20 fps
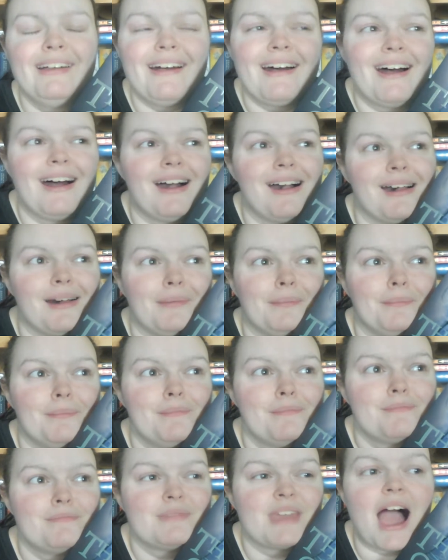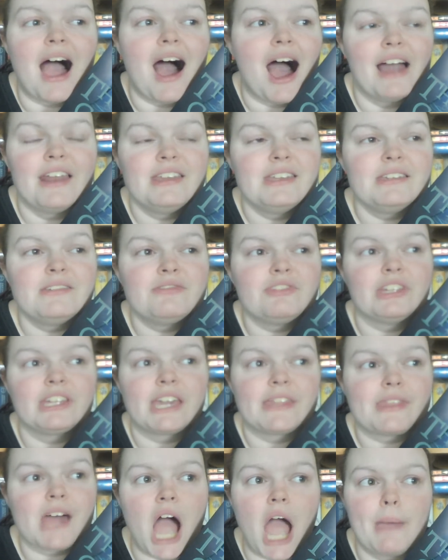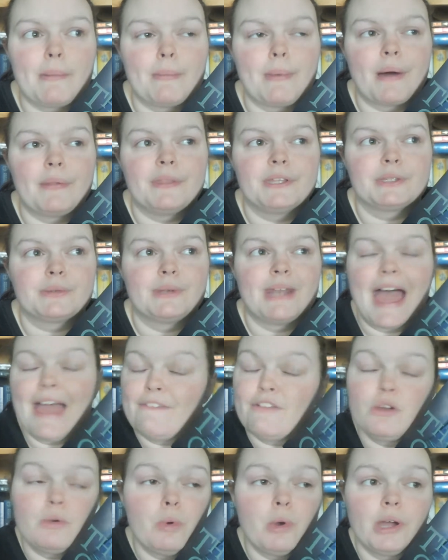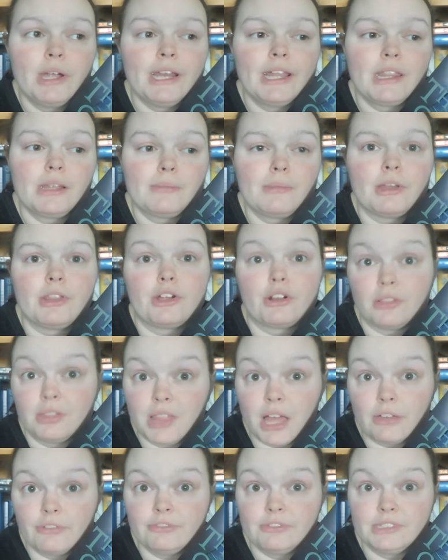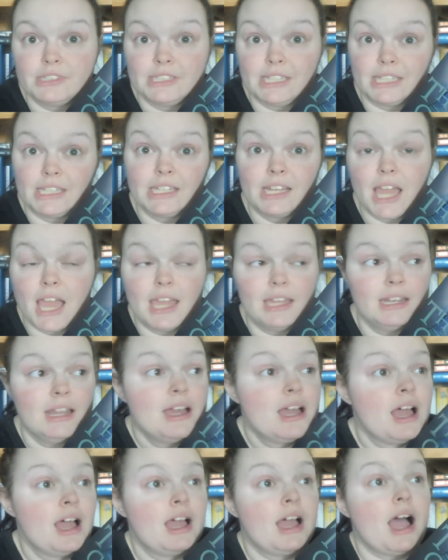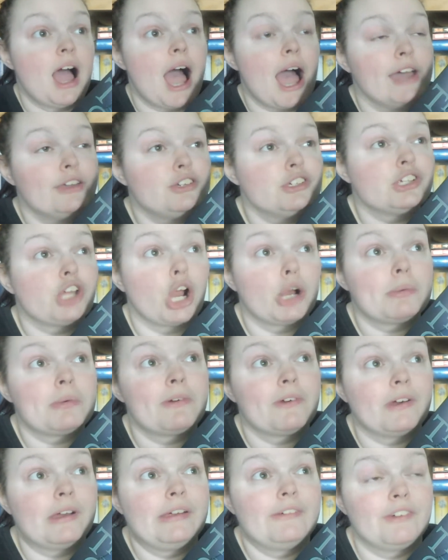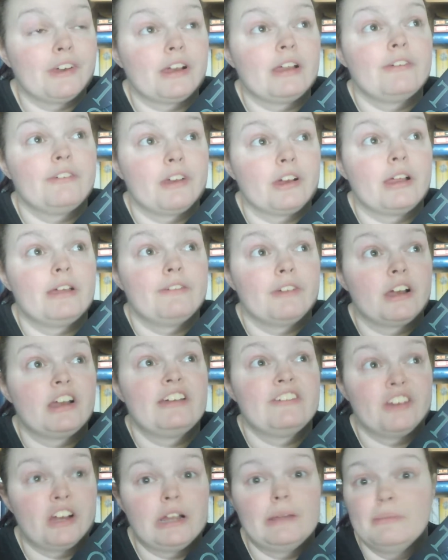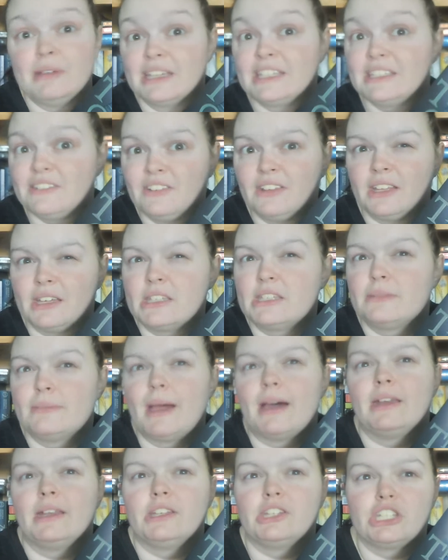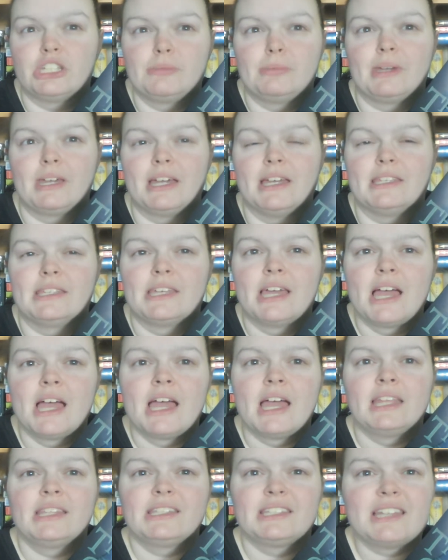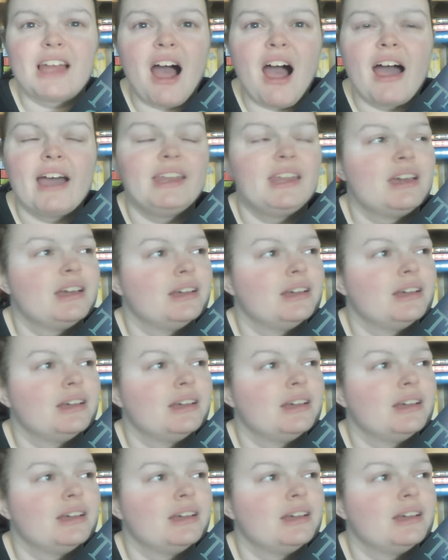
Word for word: Um, yeah, I didn't really get the hype about this one. Everyone and their mother loves it and I just harbor very, very, very, very, very mixed feelings about it just because it's not